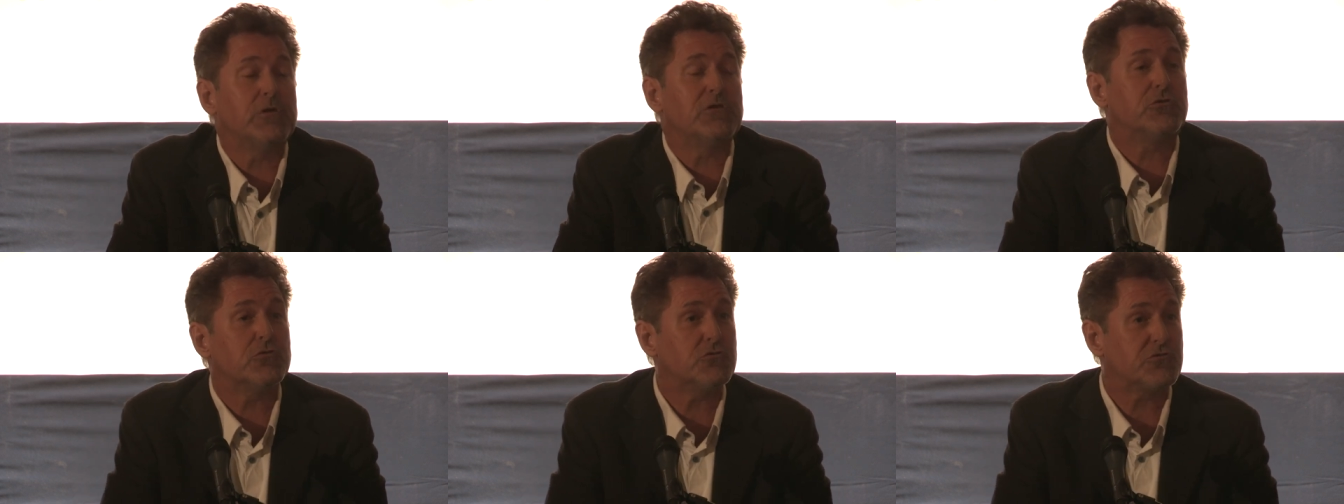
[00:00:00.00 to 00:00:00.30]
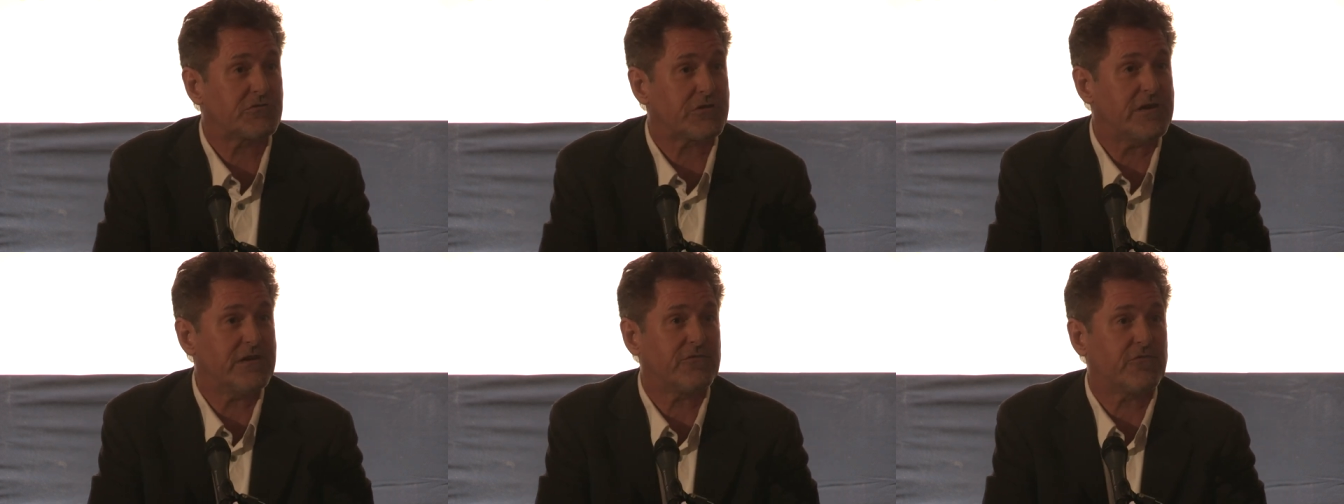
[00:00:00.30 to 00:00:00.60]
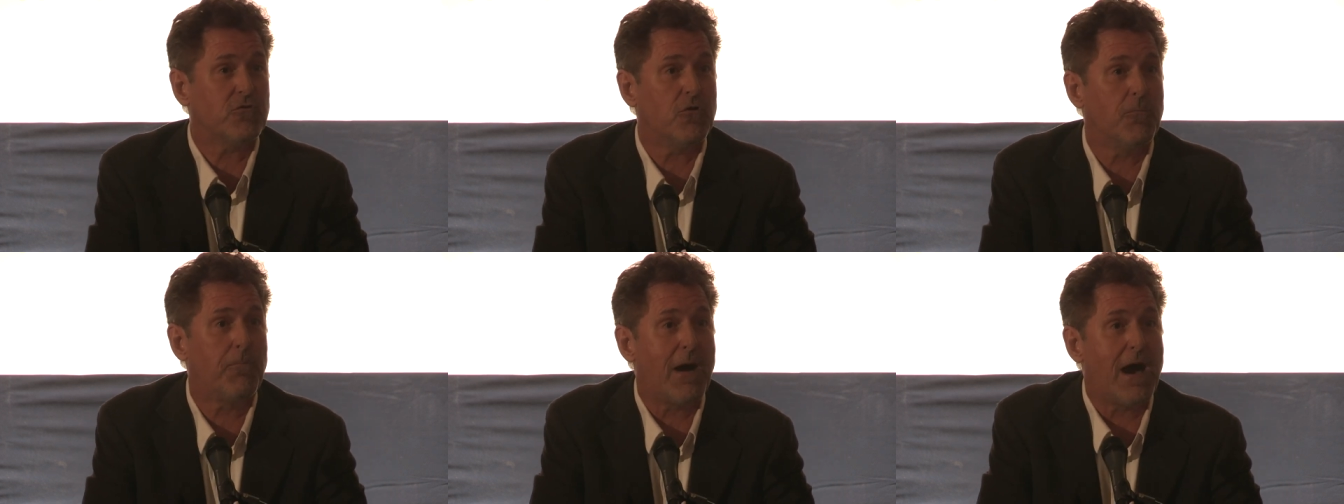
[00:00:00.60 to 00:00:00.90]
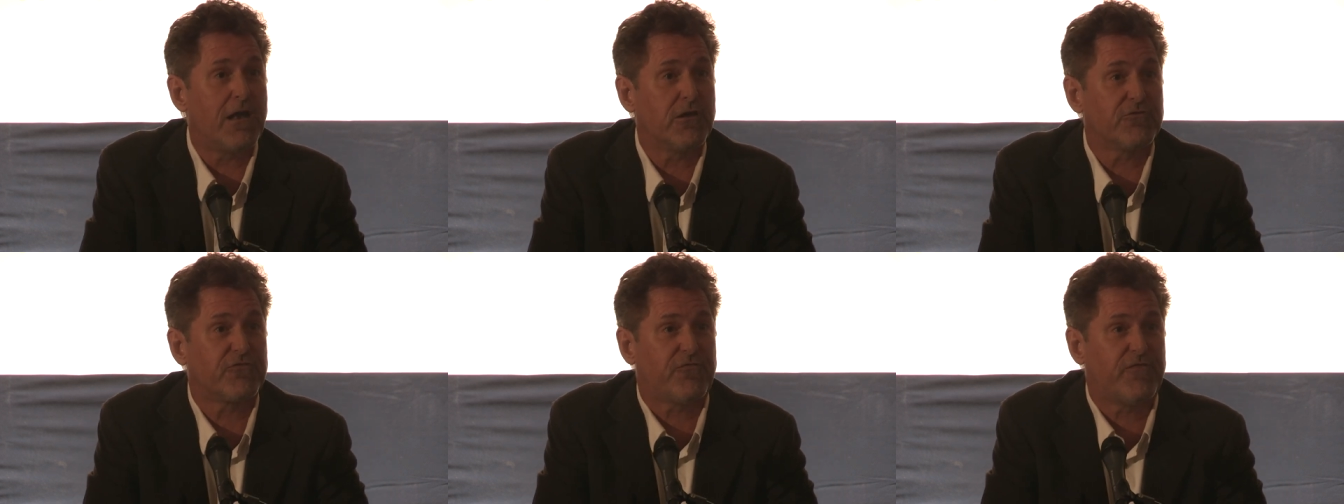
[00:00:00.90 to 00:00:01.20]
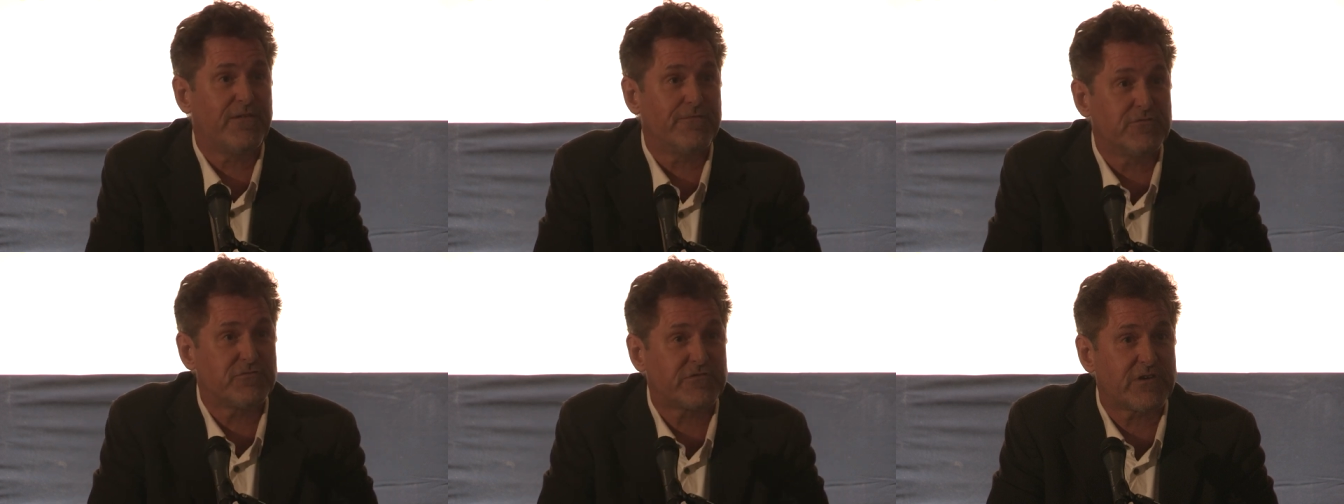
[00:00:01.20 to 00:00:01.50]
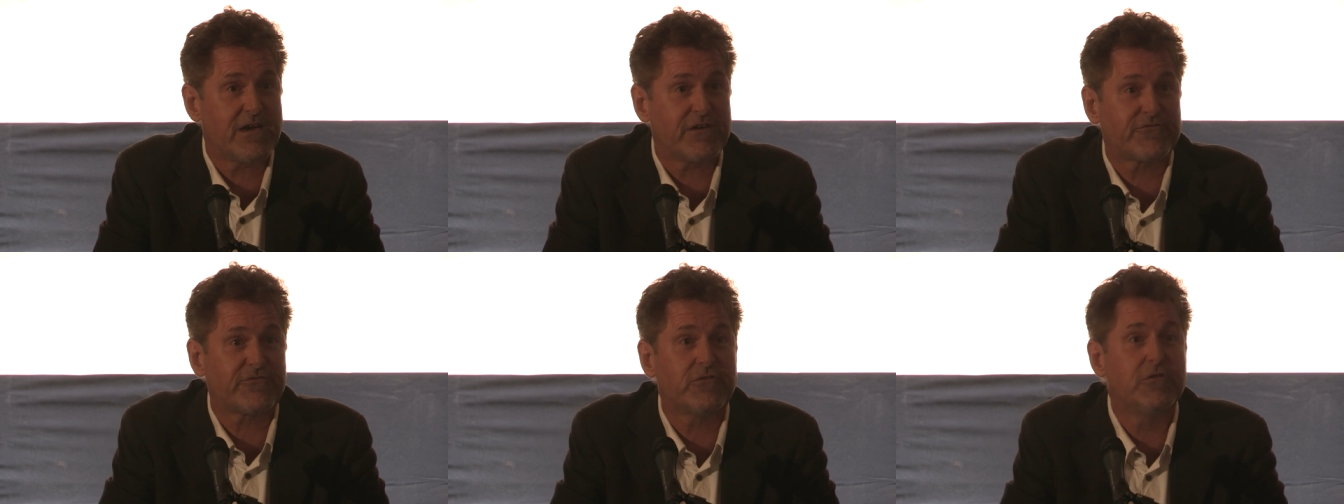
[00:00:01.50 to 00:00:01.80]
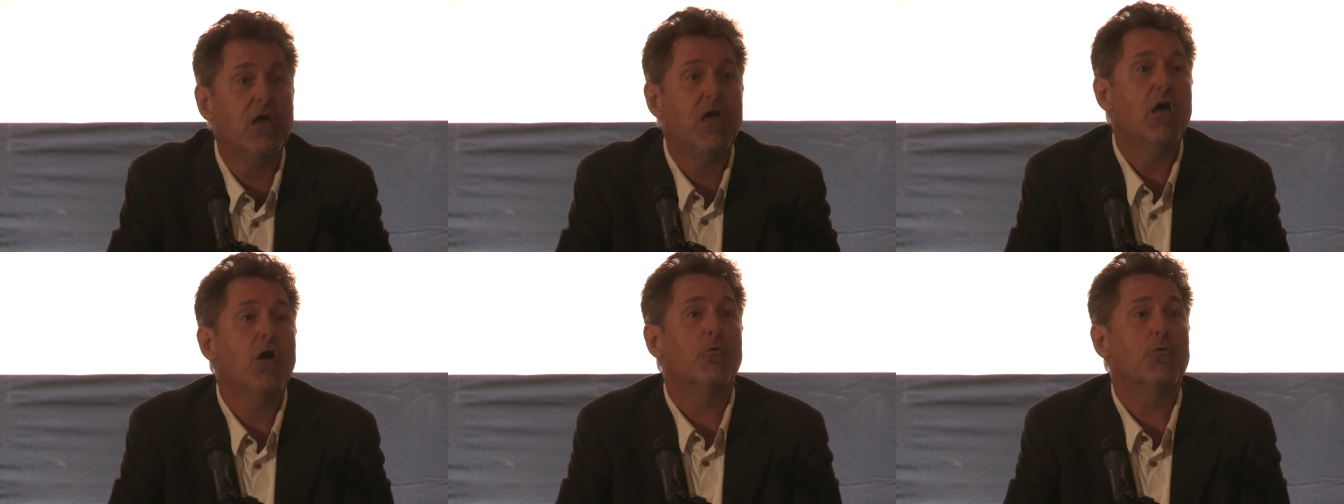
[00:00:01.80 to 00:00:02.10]
We do seek to abolish
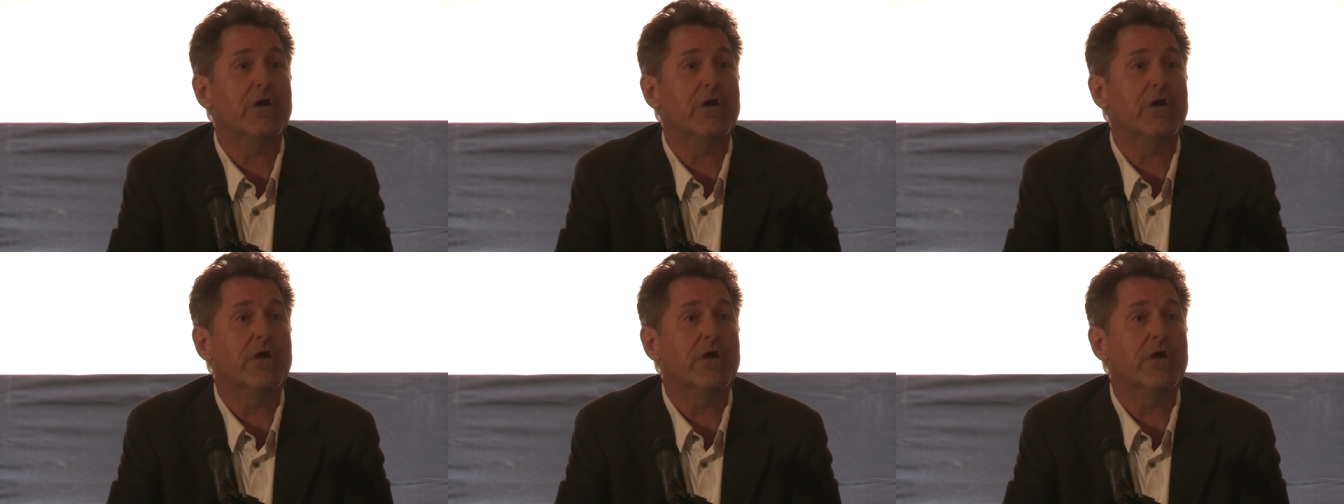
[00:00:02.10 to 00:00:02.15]
vivisection.